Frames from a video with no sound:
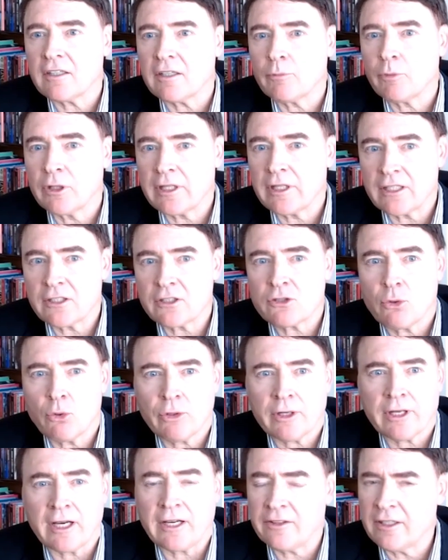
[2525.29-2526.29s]
where they're
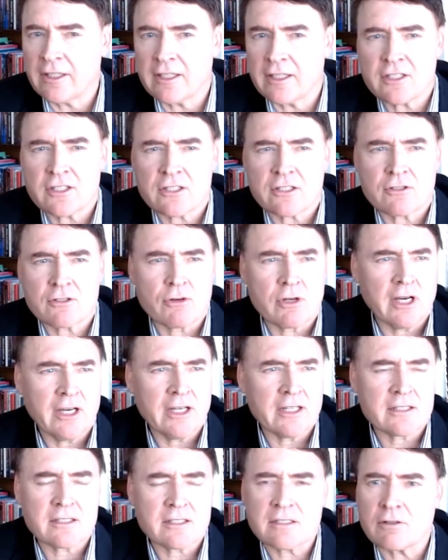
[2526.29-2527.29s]
talking, I think it's
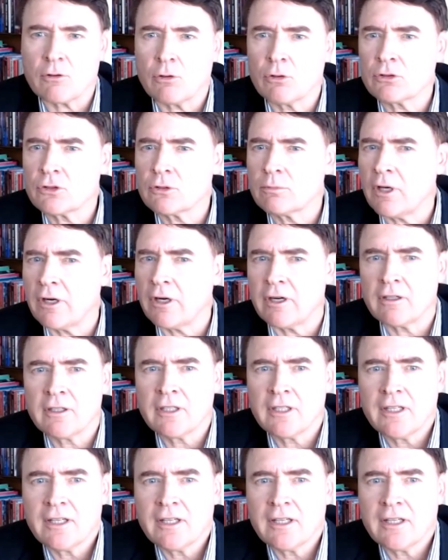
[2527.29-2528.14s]
tonight or tomorrow.